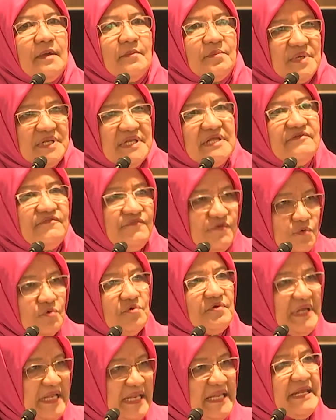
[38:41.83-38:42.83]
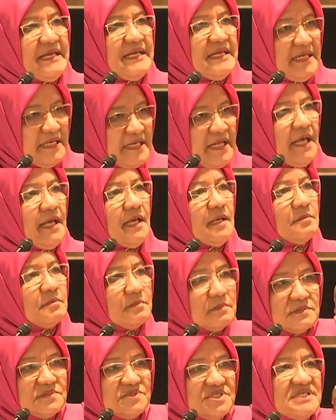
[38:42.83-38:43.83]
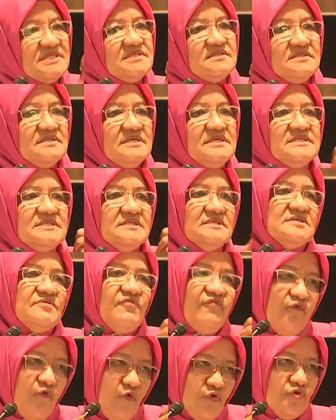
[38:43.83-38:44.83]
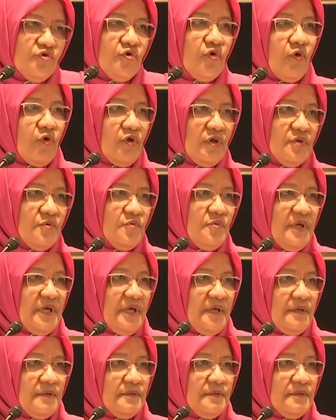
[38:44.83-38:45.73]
But if you really need help, just is a phone call away.